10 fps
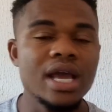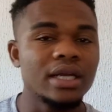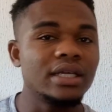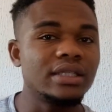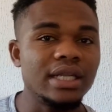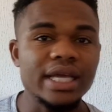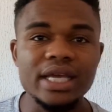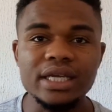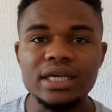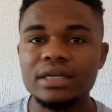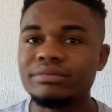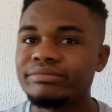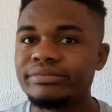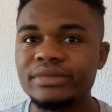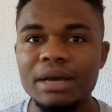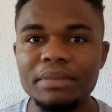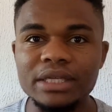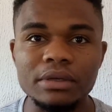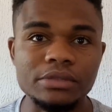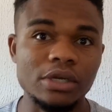Click the link and make
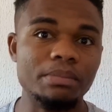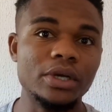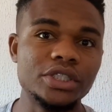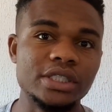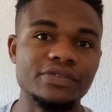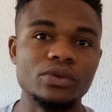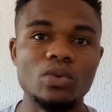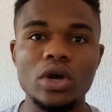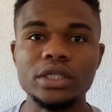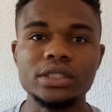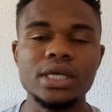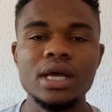some purchase if you want,